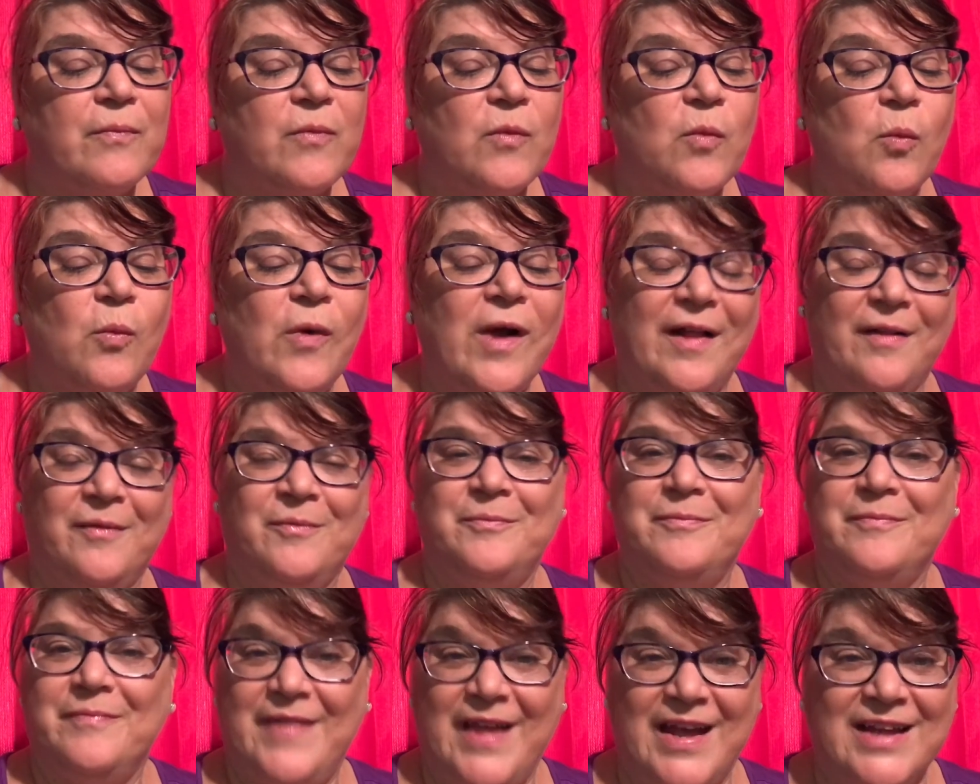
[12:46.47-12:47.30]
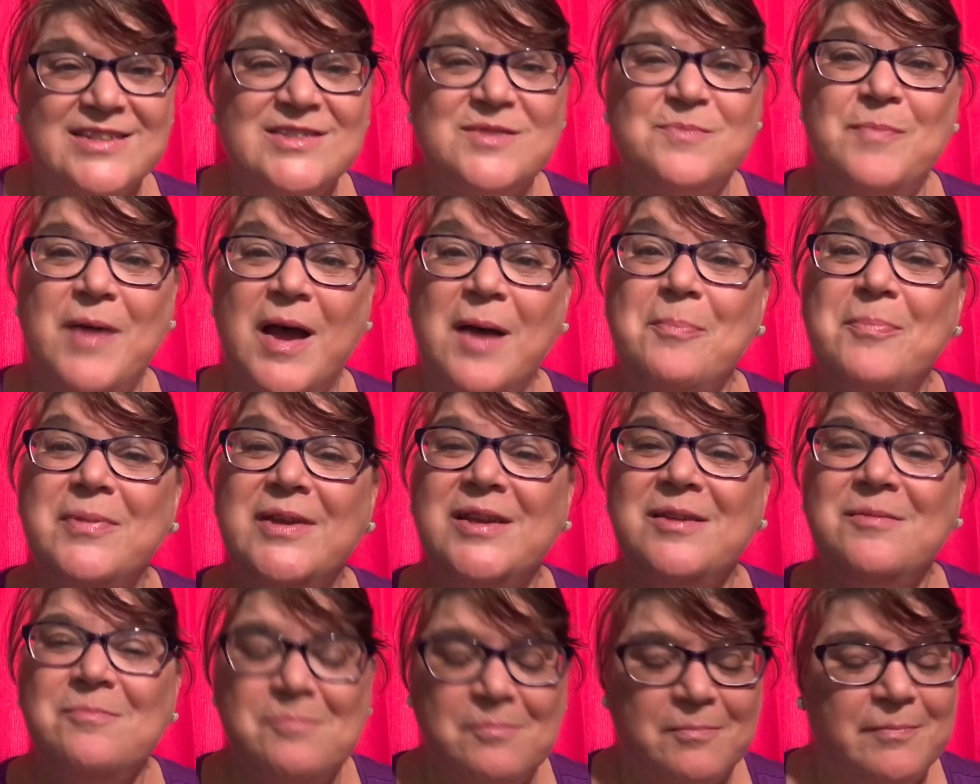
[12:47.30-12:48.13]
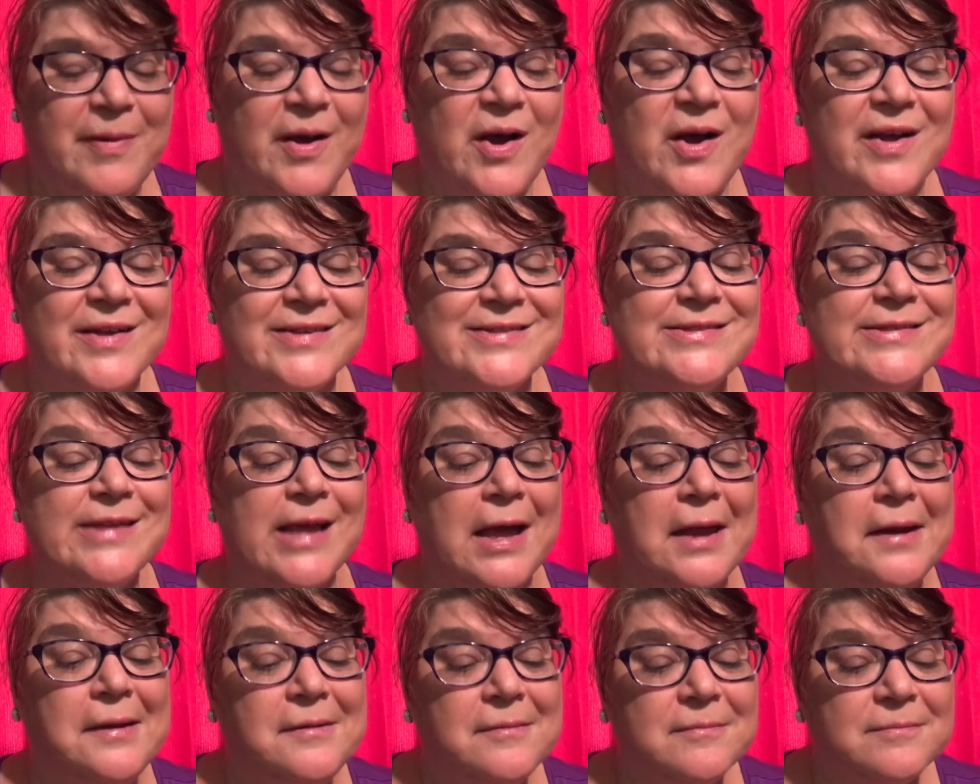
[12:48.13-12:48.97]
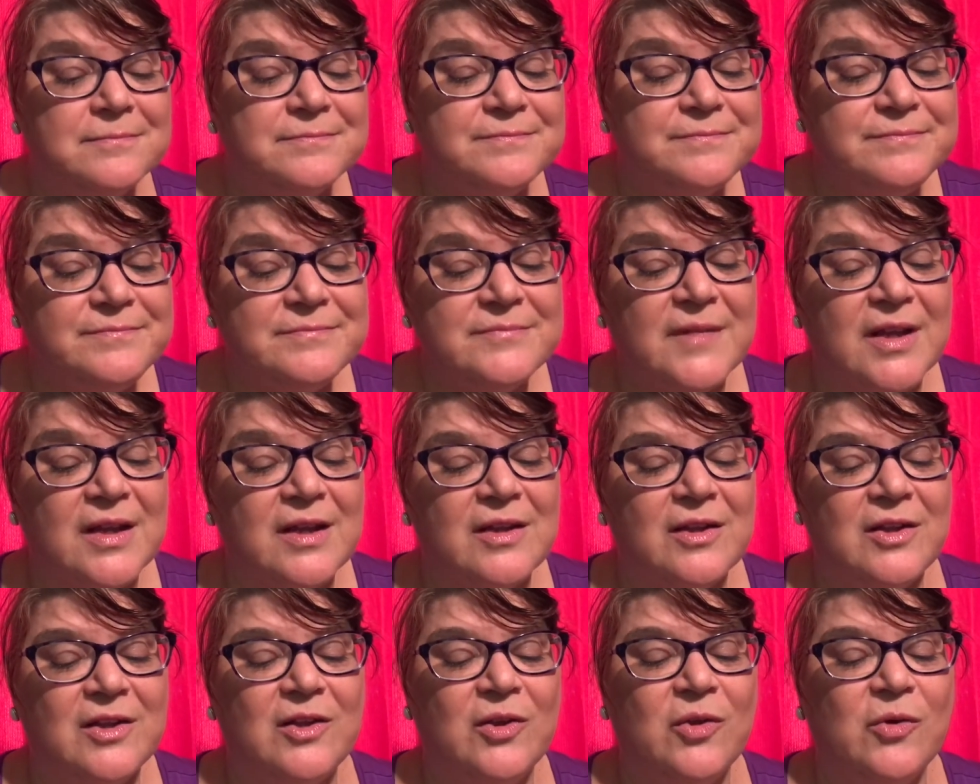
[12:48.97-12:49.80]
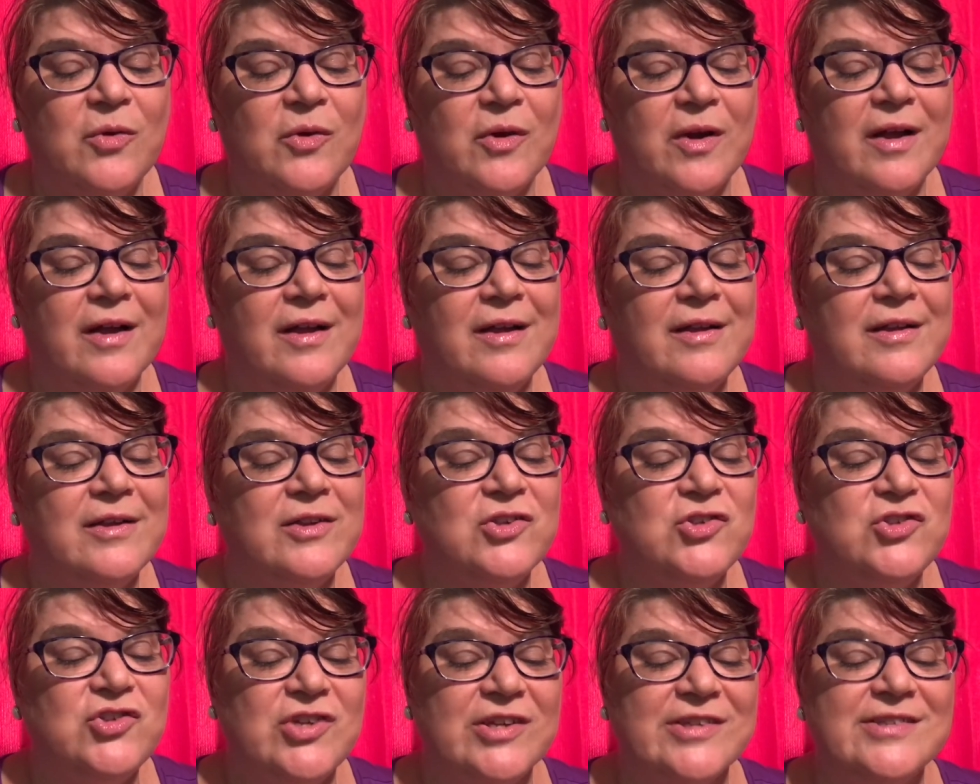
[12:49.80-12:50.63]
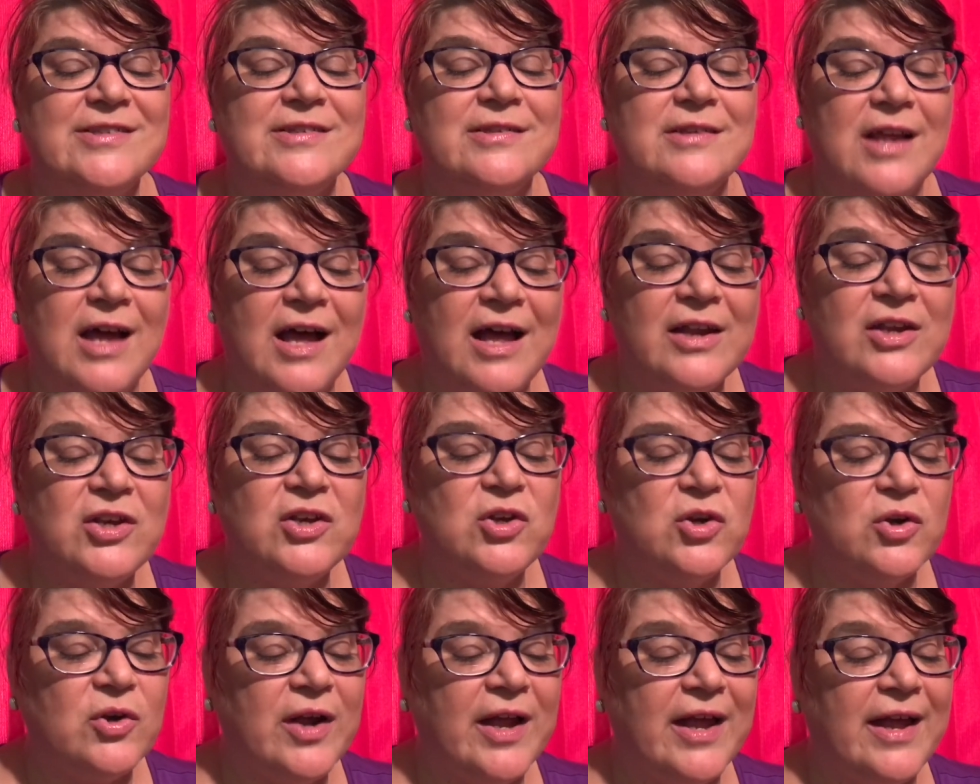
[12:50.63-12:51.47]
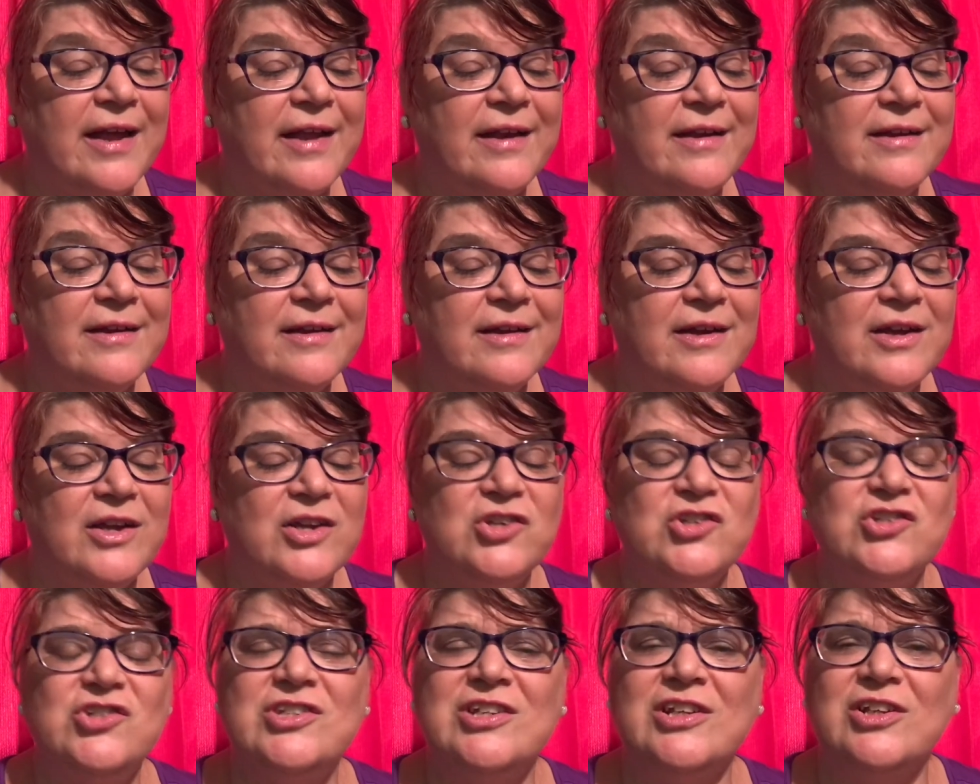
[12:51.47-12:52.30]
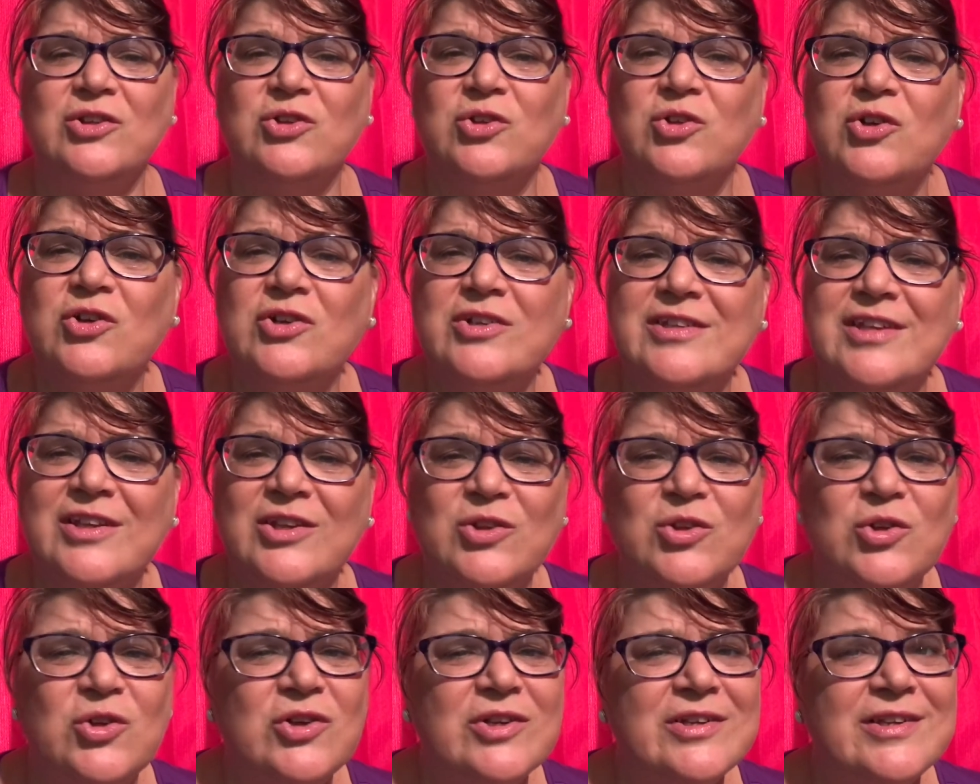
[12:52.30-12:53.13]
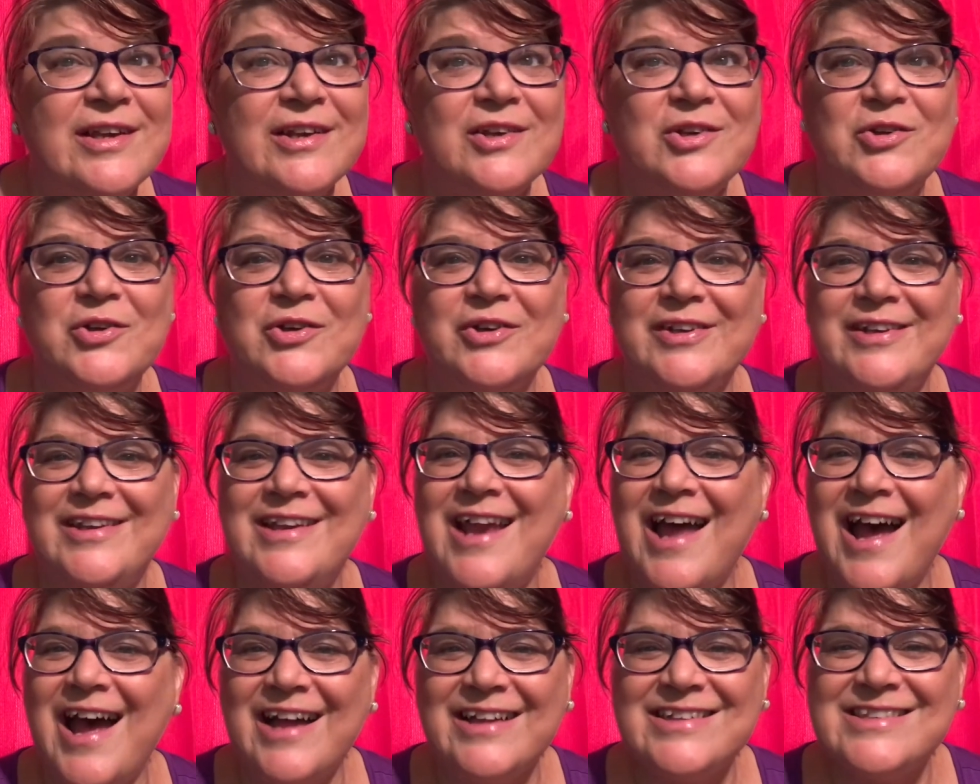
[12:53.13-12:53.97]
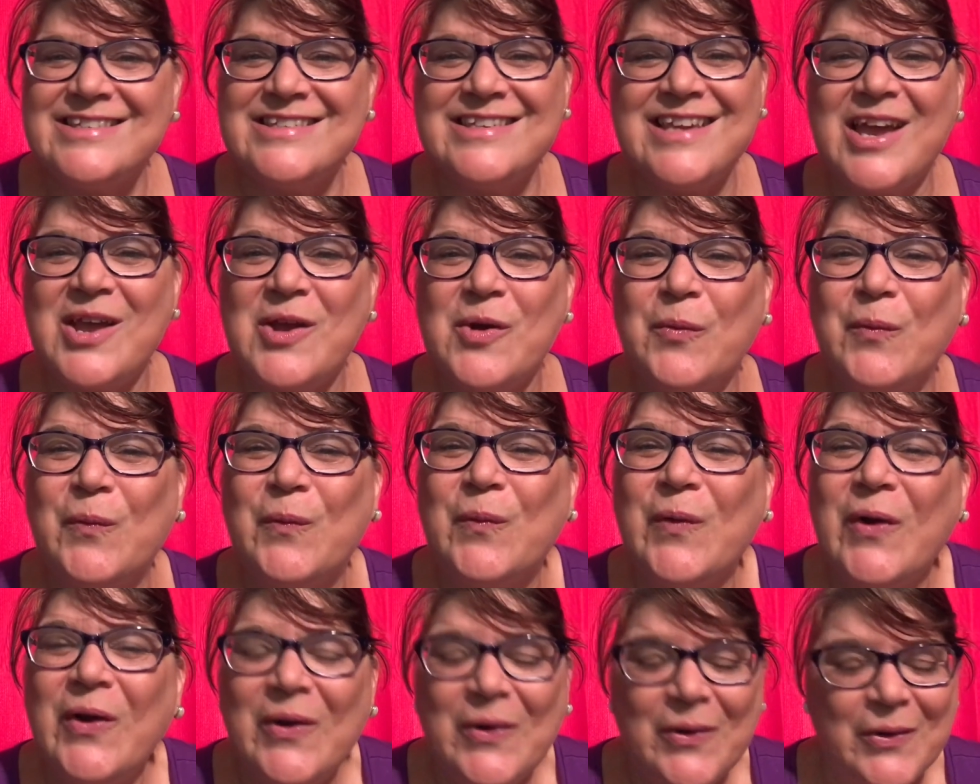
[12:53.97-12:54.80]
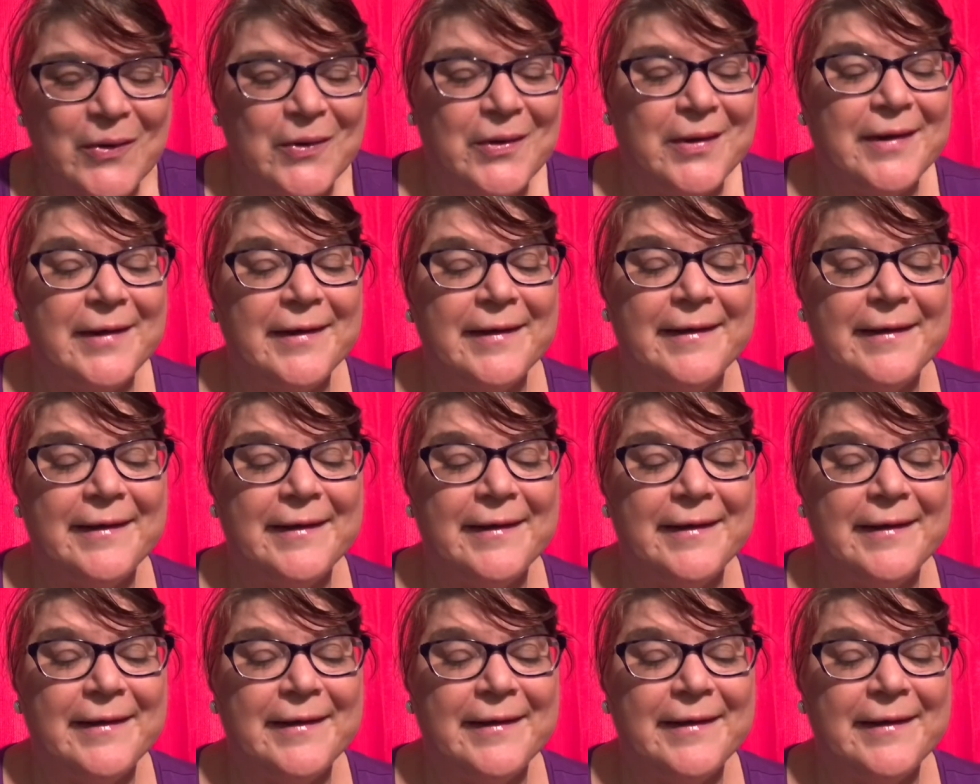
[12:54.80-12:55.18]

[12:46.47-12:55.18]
"Well, that's Pepin," Pa said. Laura just nodded her head. She looked and could not say a word.